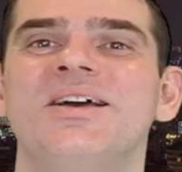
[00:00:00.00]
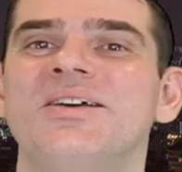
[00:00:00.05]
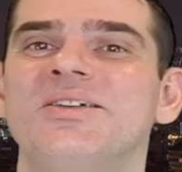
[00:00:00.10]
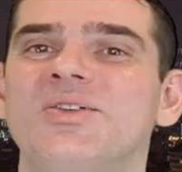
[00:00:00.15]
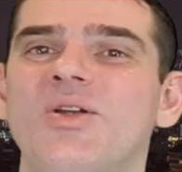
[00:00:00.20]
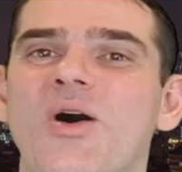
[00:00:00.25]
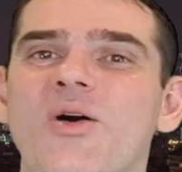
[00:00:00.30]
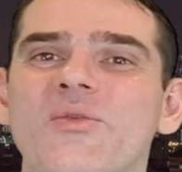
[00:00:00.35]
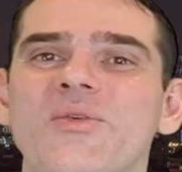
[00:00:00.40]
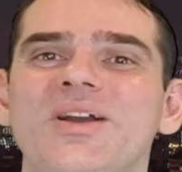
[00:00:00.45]

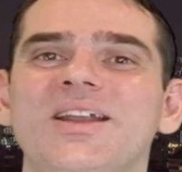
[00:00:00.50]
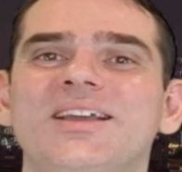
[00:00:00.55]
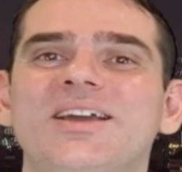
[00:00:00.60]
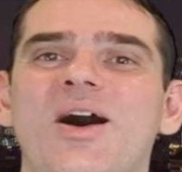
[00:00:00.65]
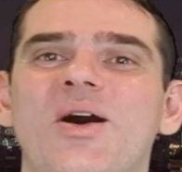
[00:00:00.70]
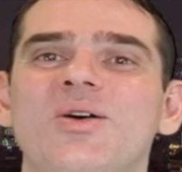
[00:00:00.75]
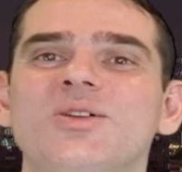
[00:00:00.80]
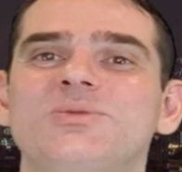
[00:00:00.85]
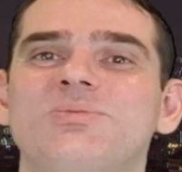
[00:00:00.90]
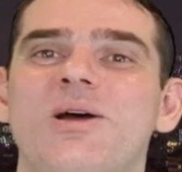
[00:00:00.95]
not really
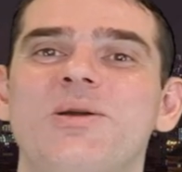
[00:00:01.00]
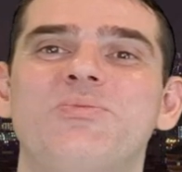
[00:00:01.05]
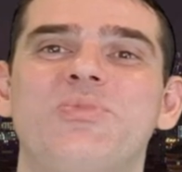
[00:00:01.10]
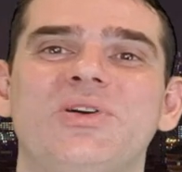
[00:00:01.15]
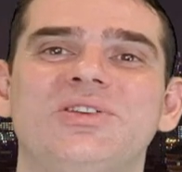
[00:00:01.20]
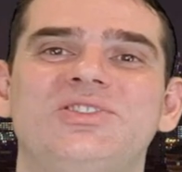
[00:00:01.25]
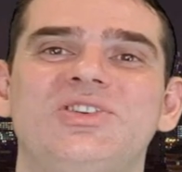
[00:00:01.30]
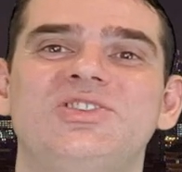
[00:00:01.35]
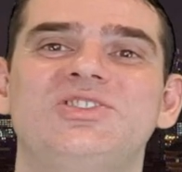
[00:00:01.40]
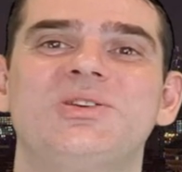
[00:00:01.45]
cold by
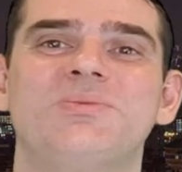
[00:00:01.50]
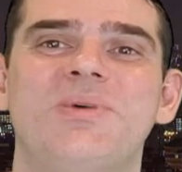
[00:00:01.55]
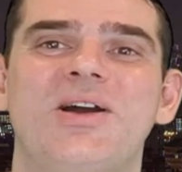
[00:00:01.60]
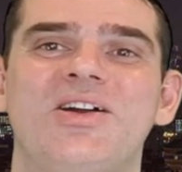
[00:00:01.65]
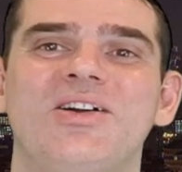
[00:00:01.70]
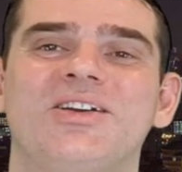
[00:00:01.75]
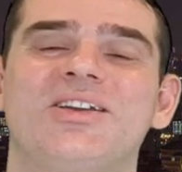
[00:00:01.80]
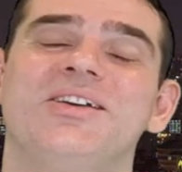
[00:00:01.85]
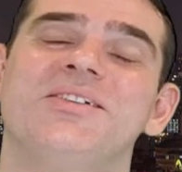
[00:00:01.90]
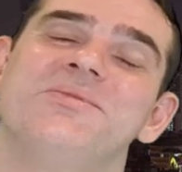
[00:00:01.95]
British,
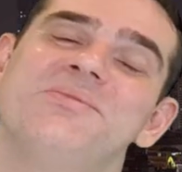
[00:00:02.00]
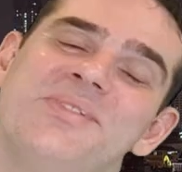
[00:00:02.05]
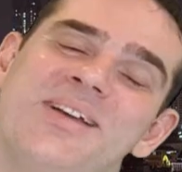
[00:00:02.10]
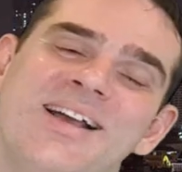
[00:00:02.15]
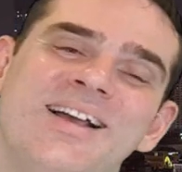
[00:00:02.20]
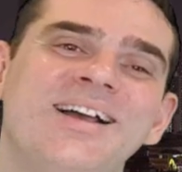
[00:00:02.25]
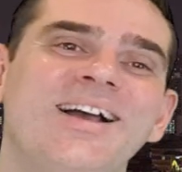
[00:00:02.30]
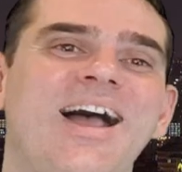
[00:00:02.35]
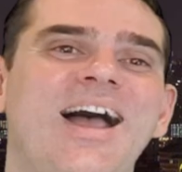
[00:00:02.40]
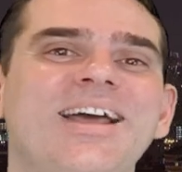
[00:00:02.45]
American,
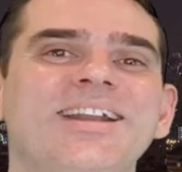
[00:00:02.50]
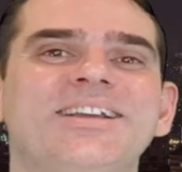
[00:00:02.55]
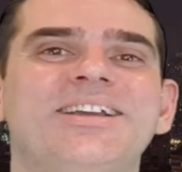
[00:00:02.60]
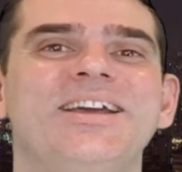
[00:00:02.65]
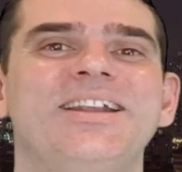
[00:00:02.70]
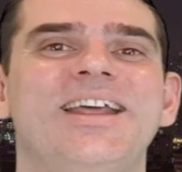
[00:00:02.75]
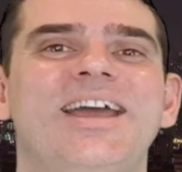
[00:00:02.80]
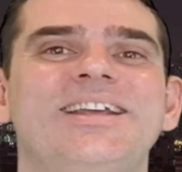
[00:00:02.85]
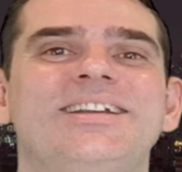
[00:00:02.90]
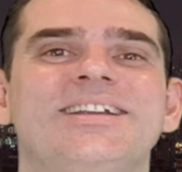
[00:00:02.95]
and
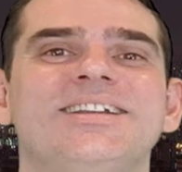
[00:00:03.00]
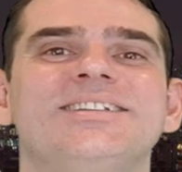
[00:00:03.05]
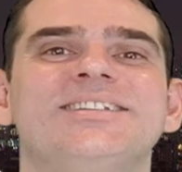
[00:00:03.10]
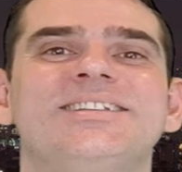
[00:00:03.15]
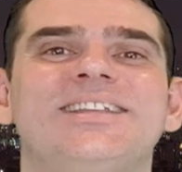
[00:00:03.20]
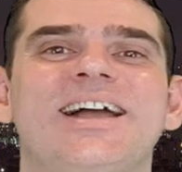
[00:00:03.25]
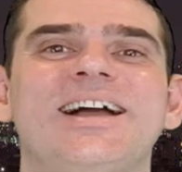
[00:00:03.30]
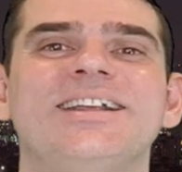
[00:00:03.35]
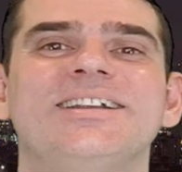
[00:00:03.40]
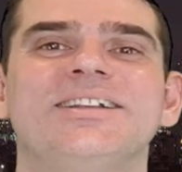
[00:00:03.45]
Canadian
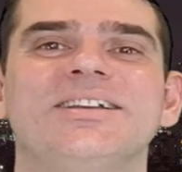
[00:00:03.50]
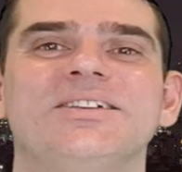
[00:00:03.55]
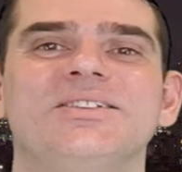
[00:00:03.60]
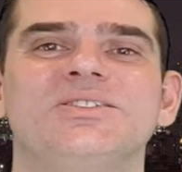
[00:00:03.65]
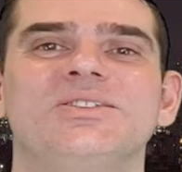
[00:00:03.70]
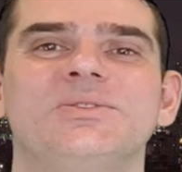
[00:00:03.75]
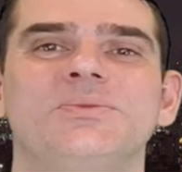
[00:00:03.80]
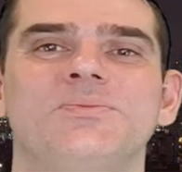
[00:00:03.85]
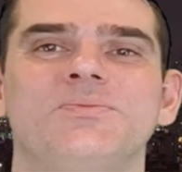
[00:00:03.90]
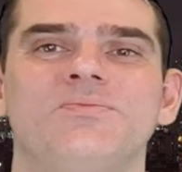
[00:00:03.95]

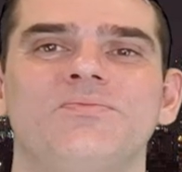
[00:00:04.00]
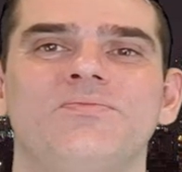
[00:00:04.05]
standards.